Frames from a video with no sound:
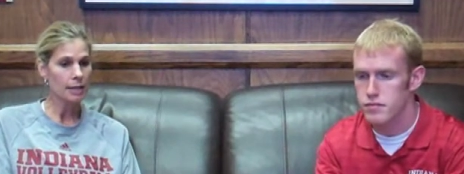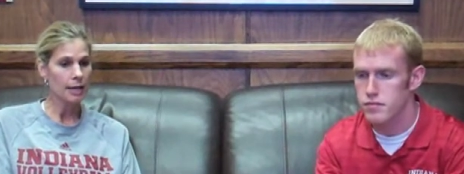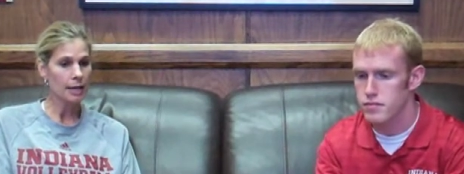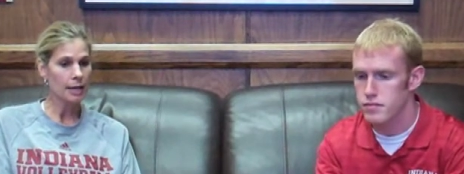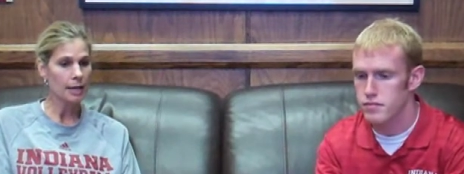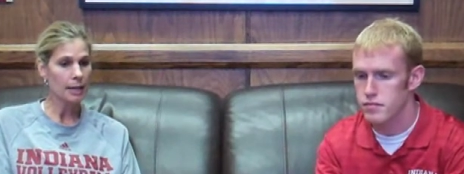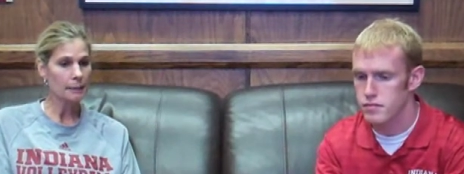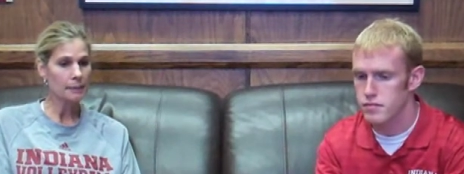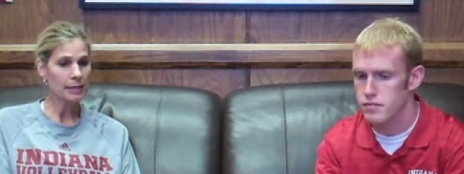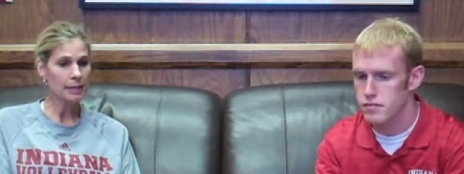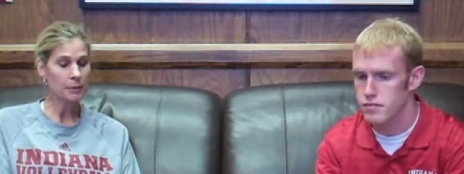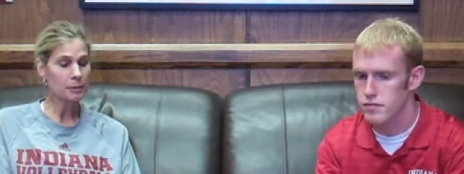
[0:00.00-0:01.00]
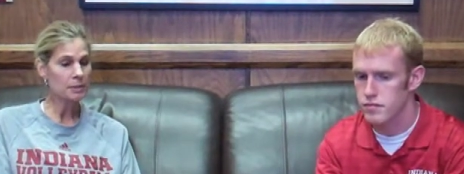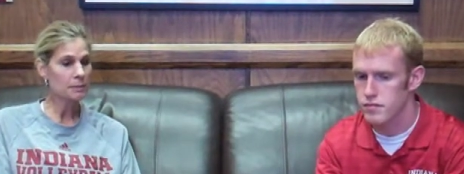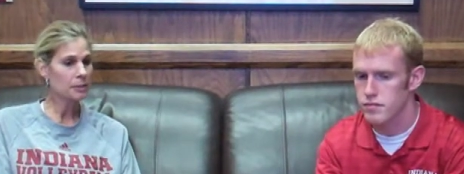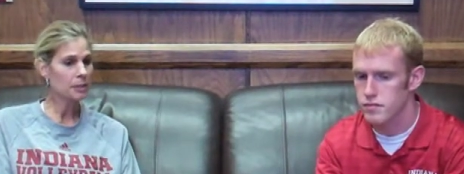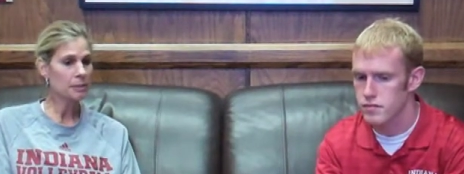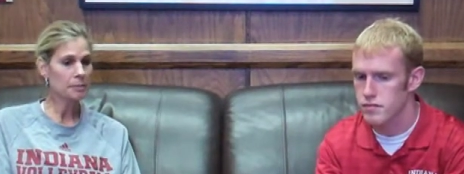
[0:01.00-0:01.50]
Speaker 1: Um, yeah, there was some
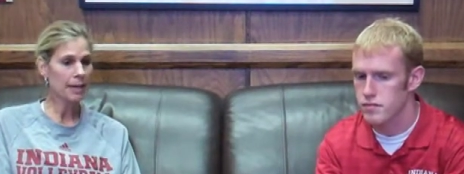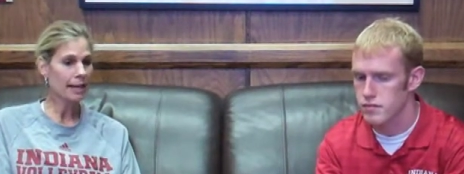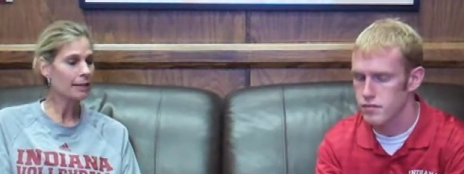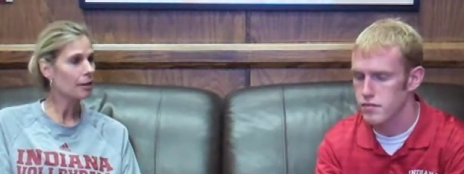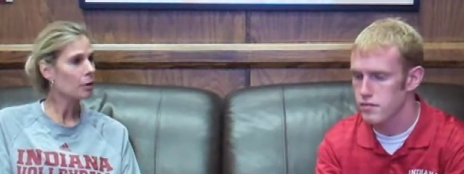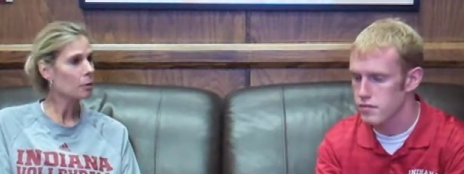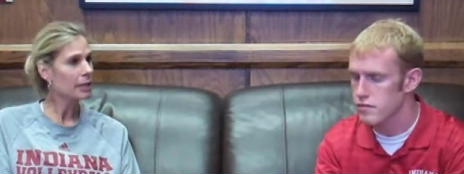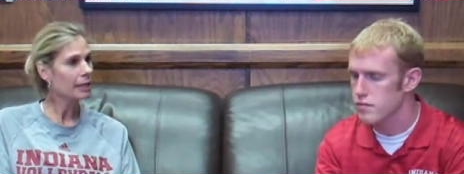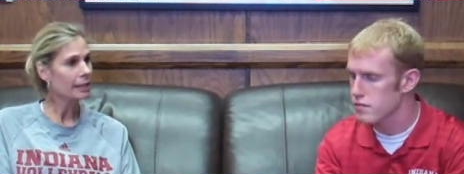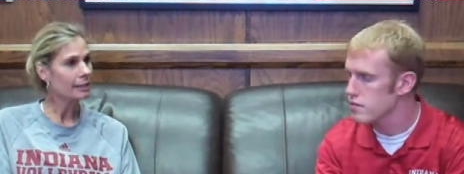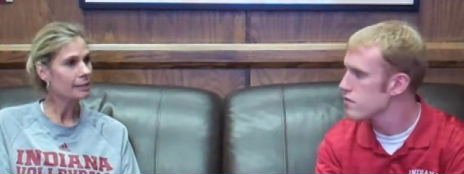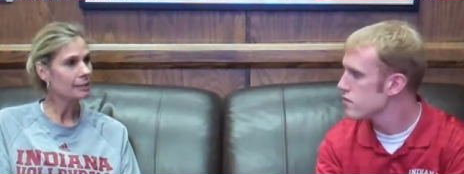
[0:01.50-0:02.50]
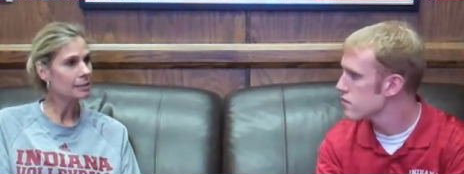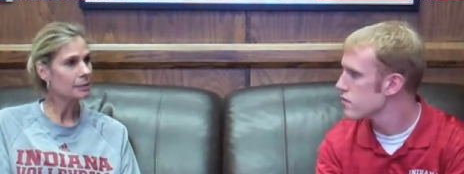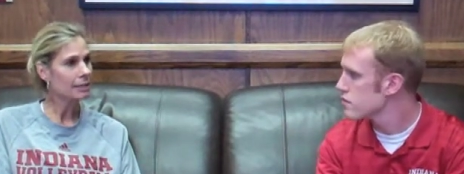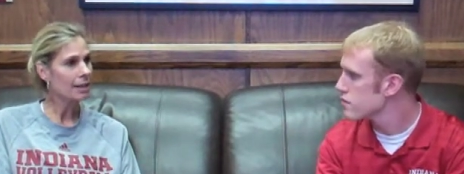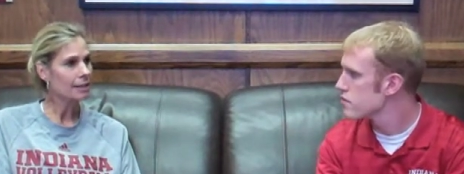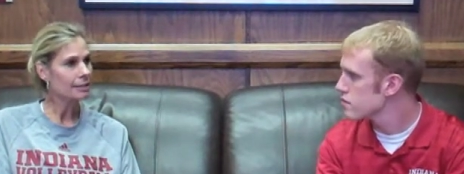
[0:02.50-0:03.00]
good and bad all weekend, to be
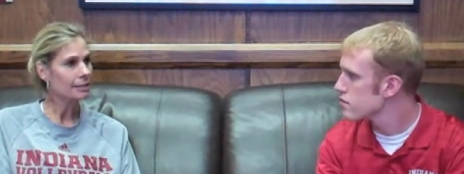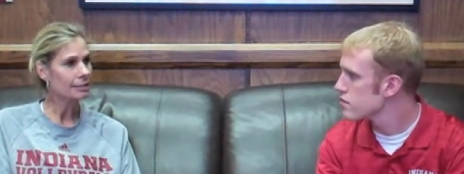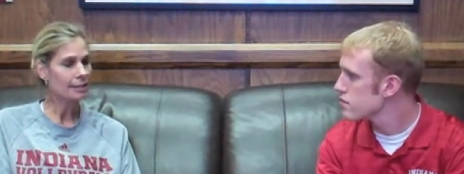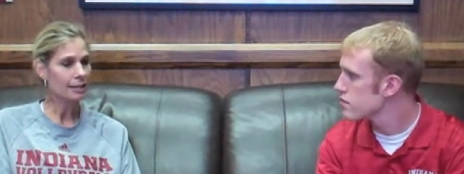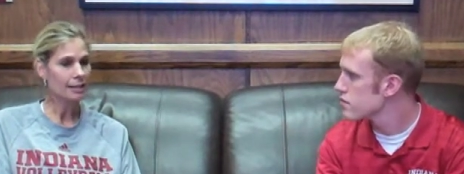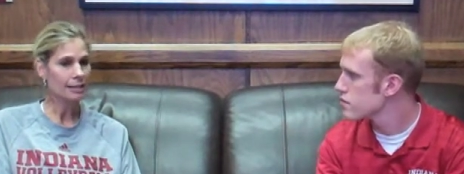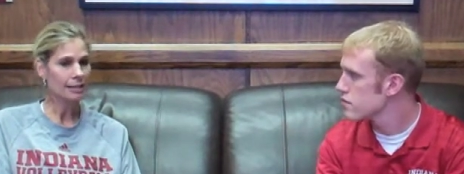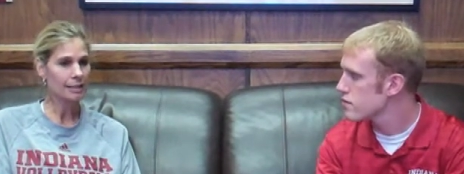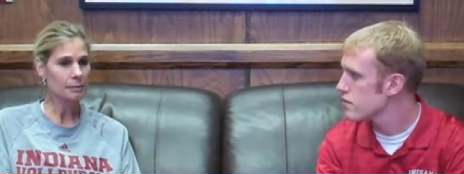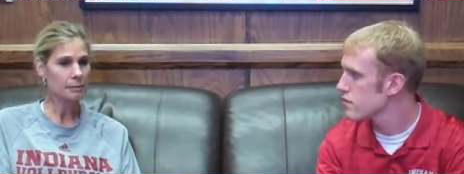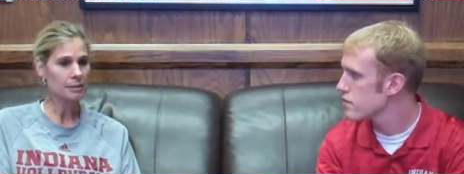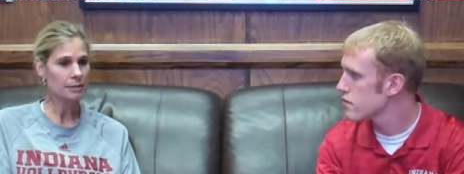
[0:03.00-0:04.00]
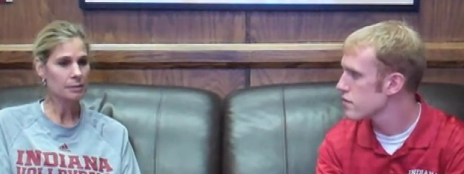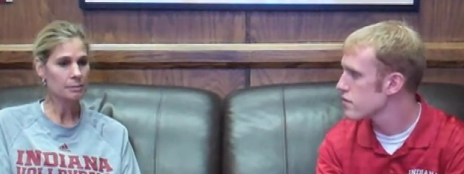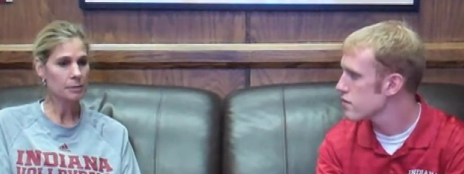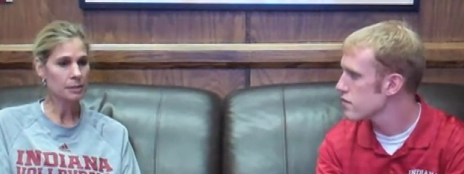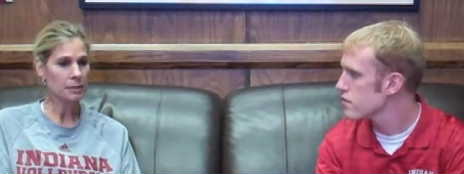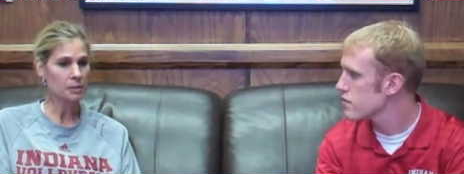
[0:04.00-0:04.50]
honest. I think it was
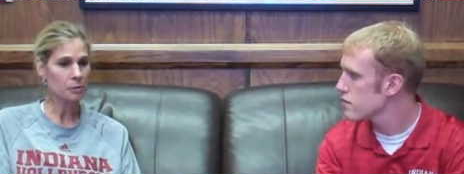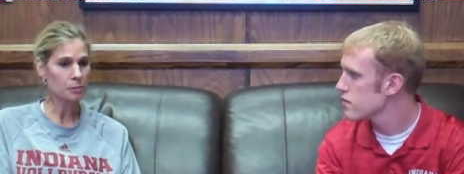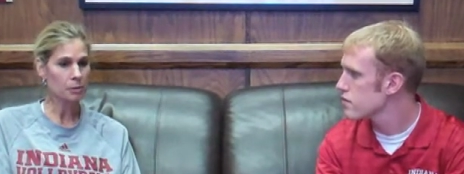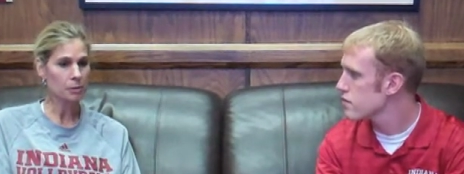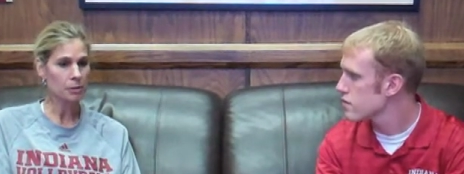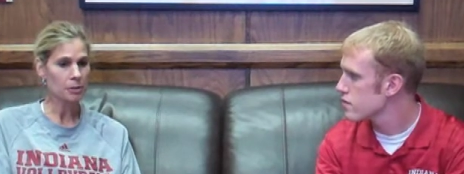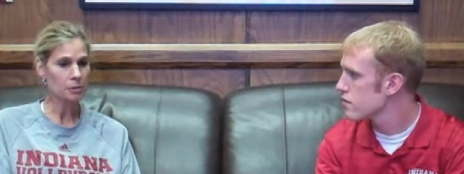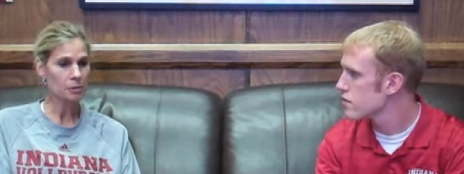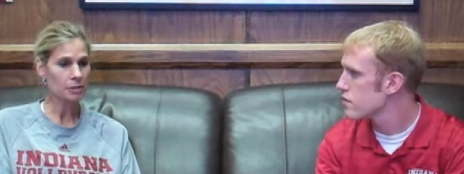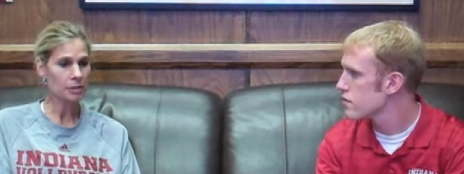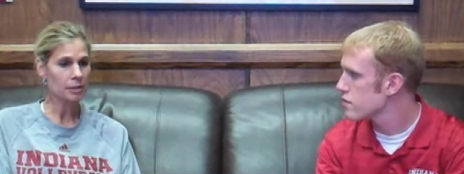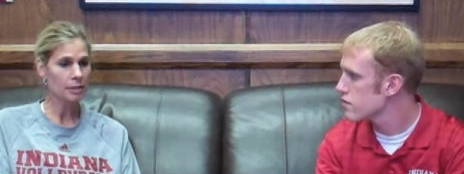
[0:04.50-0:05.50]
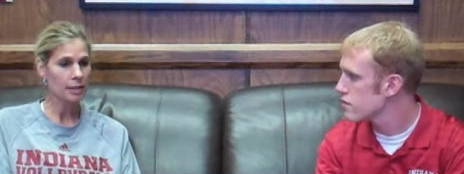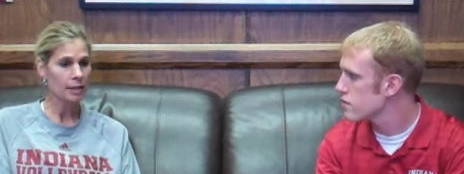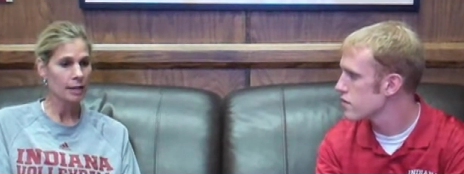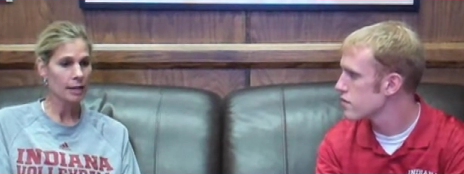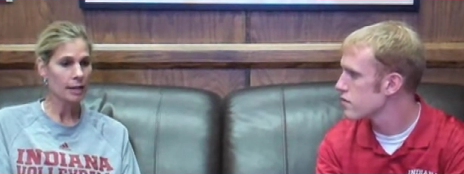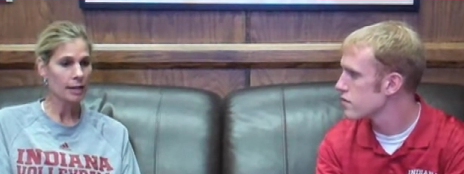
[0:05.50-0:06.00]
pretty much a roller coaster,
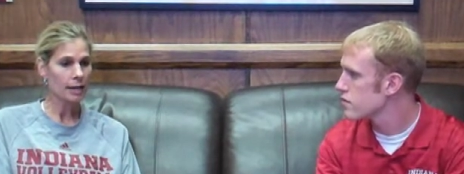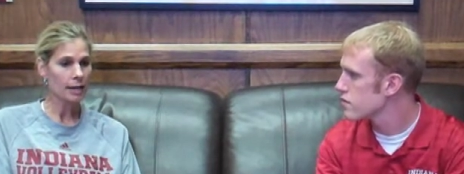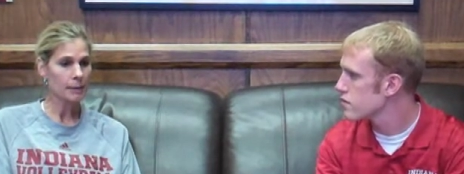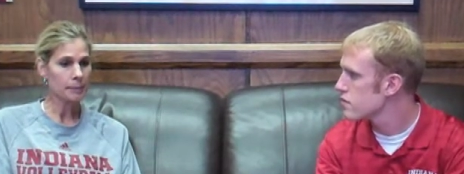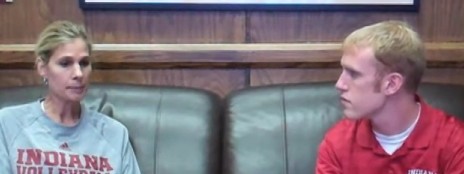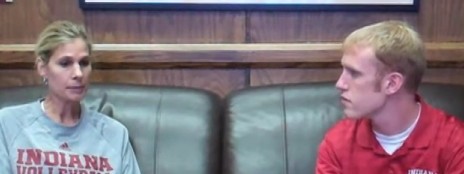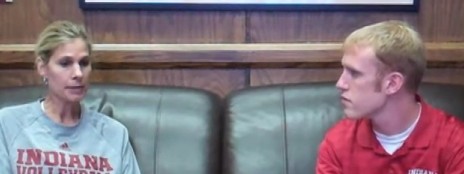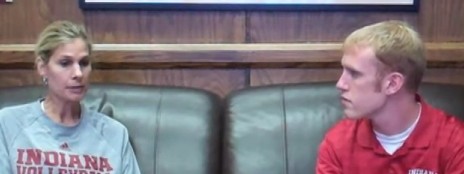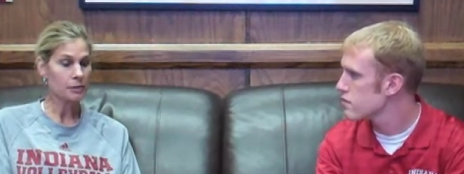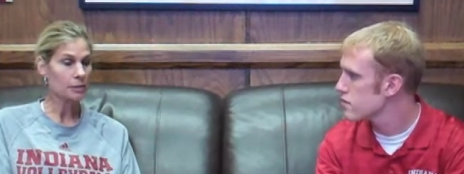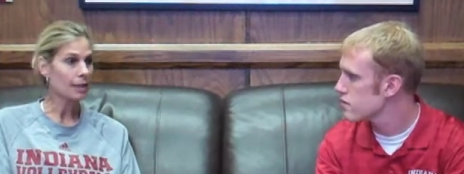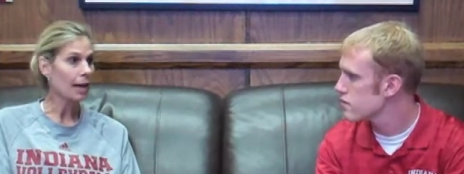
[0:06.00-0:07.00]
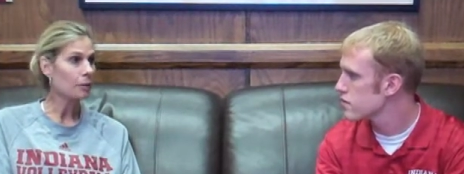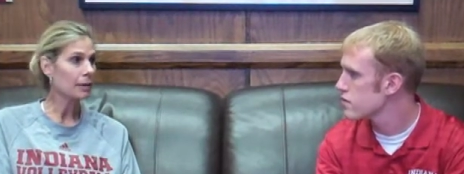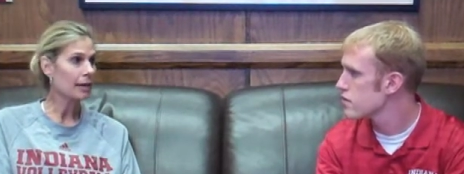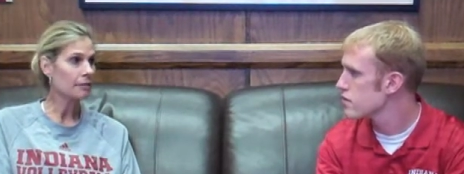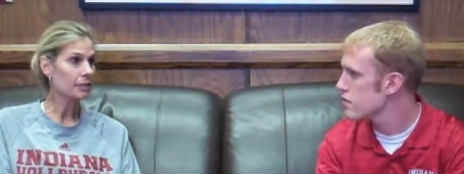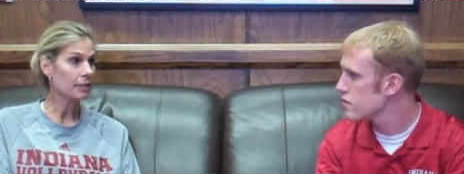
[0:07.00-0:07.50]
um, and there's a lot we
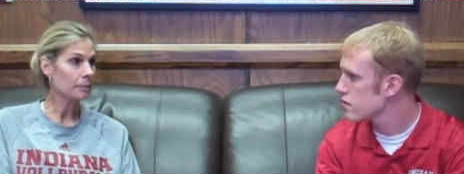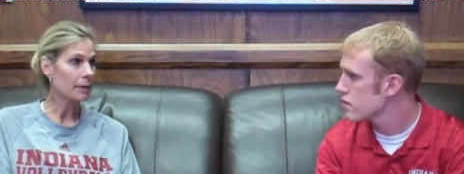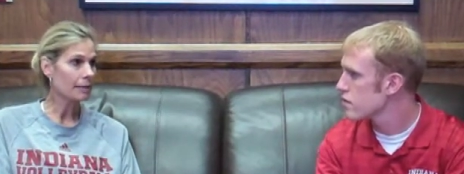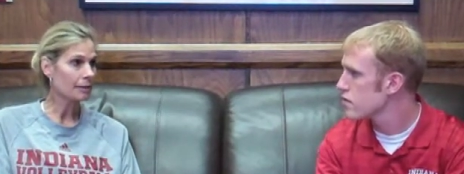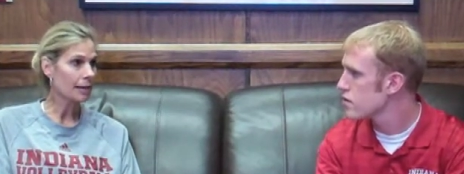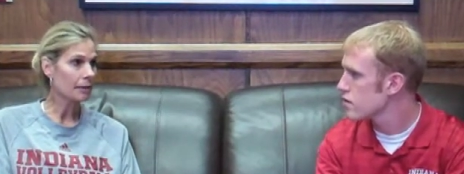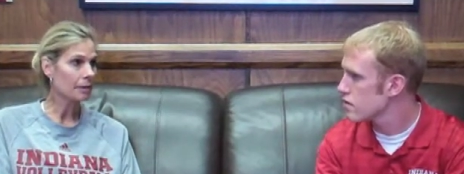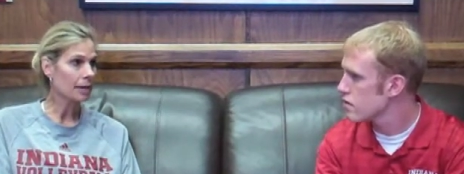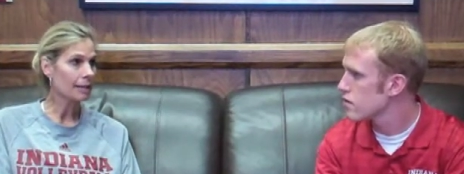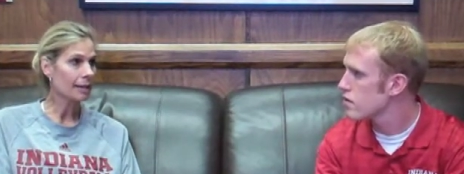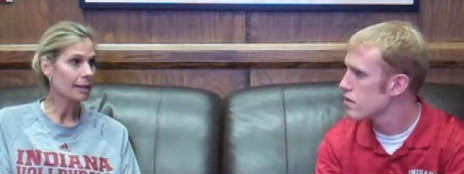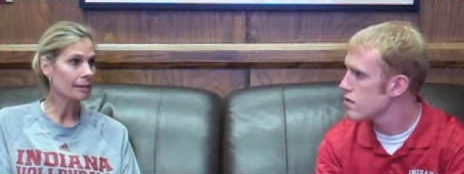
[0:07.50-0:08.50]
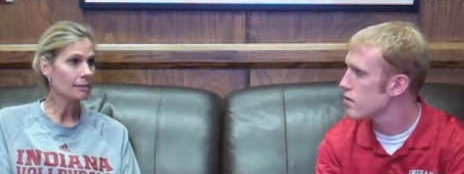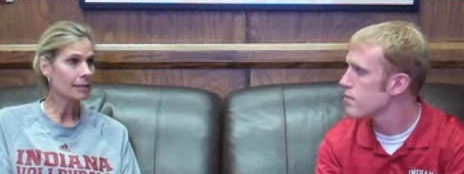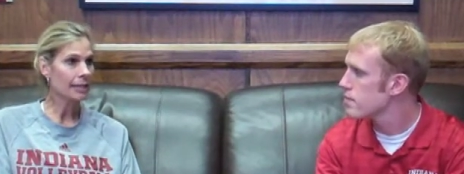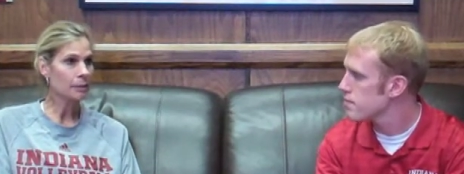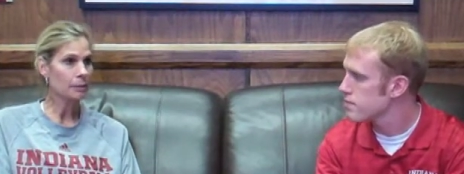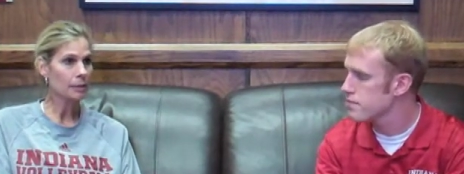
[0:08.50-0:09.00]
have to get better at right now,
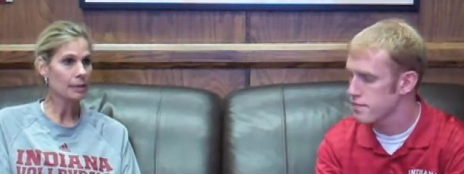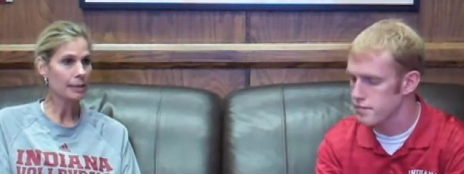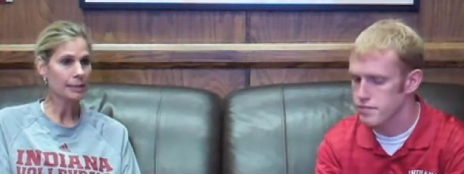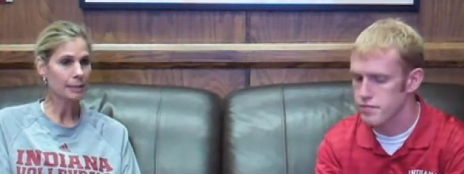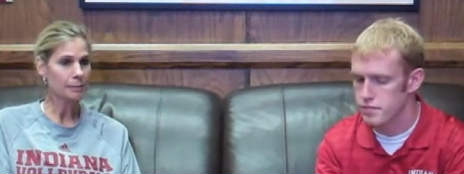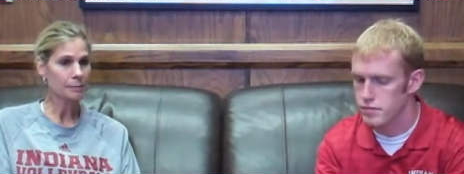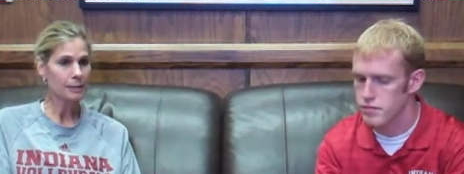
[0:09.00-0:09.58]
and we're going to keep